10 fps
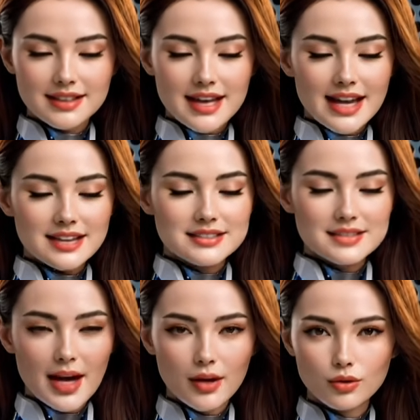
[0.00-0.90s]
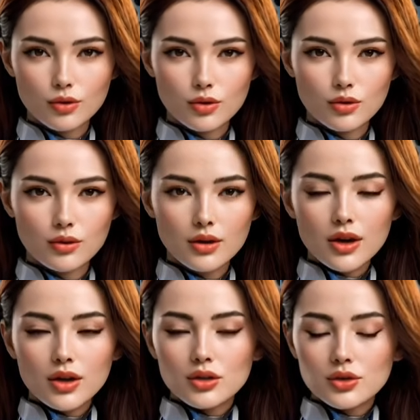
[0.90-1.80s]
The right idea, one
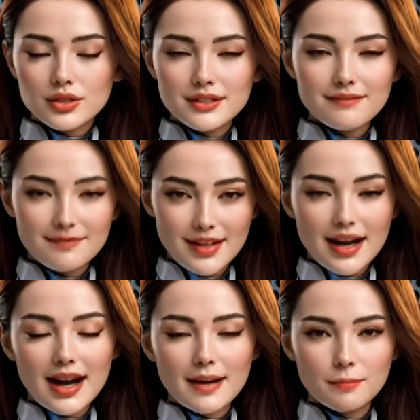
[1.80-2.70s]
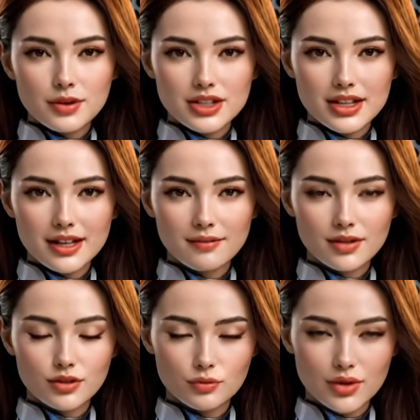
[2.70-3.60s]
square too late.
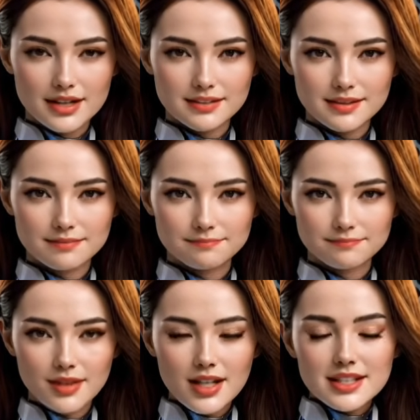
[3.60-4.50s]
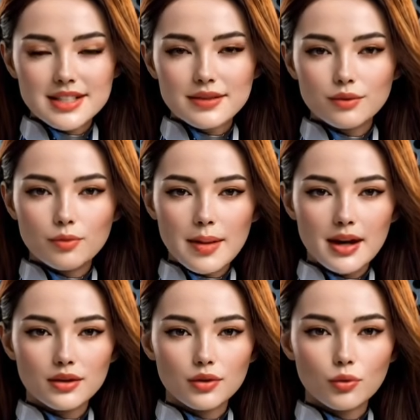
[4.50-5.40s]
Pawn takes on g6 in
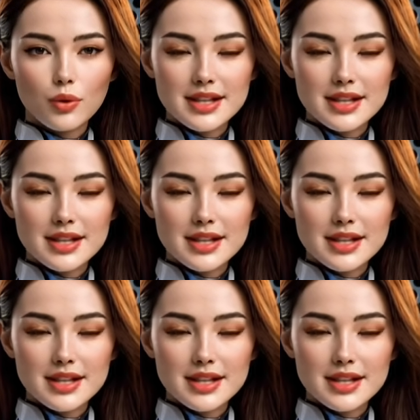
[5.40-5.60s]
passing.